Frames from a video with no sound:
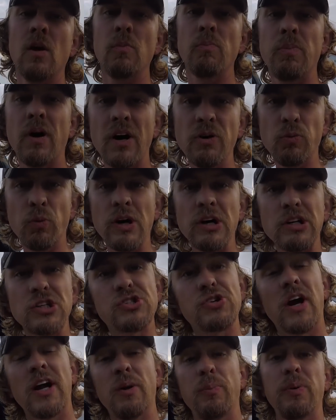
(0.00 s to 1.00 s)
But we're
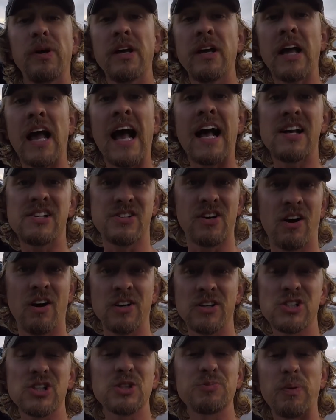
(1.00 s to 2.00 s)
just trying to be as
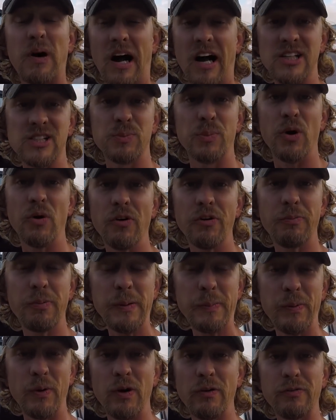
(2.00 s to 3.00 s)
honest as possible with
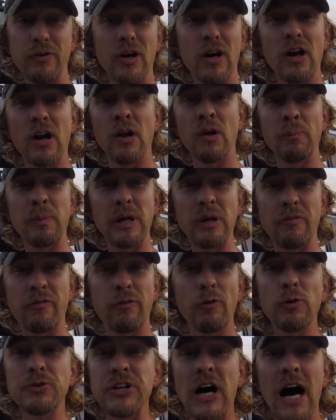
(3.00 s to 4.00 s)
people. If you're going to be
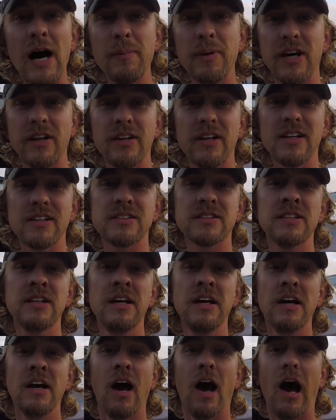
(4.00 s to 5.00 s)
full-timing in this,
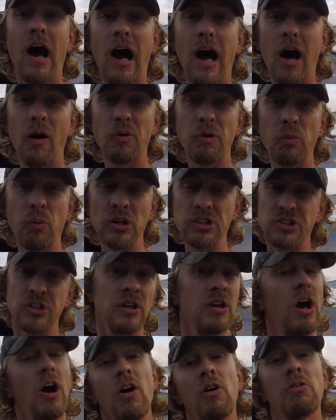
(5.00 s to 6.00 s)
we want you
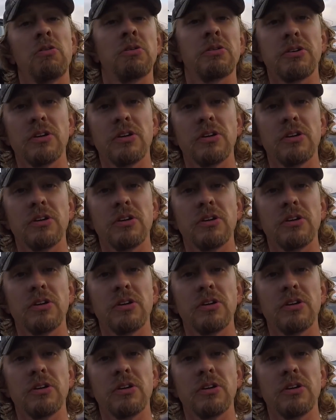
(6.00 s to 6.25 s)
to know,